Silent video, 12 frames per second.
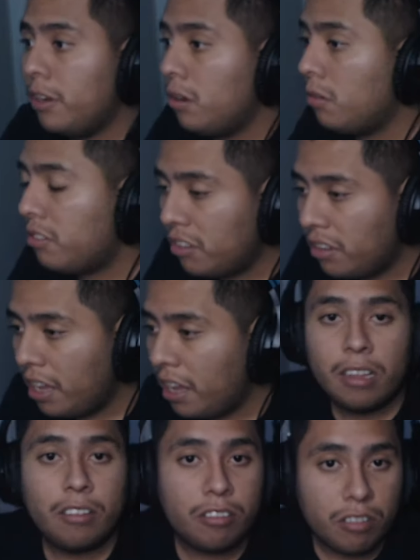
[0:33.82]
though
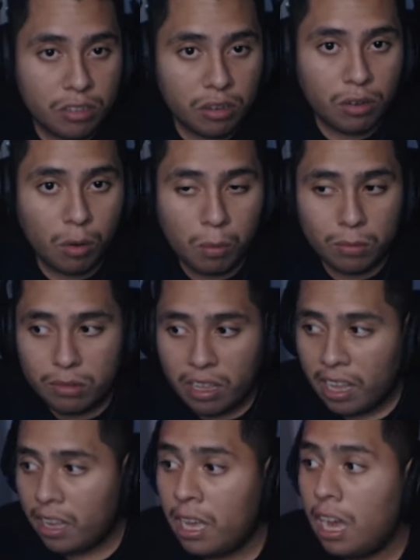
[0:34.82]
today is just a normal
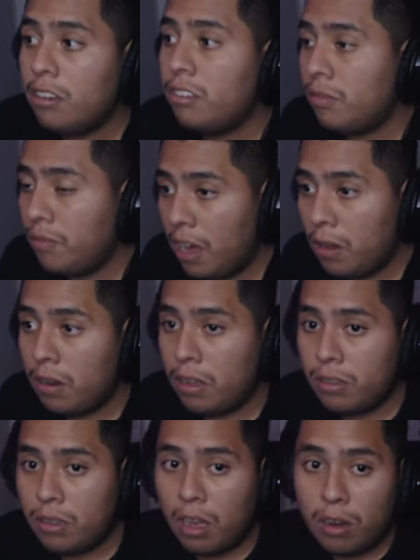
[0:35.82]
day, I just found
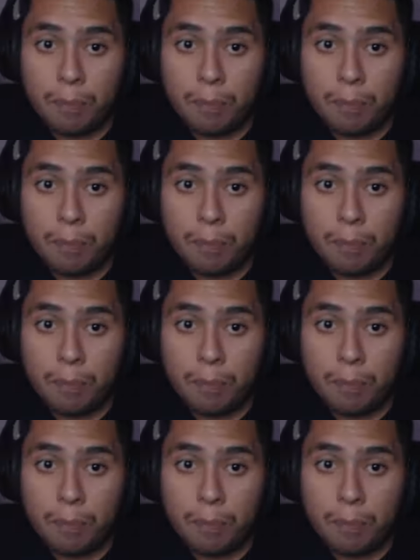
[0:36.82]
another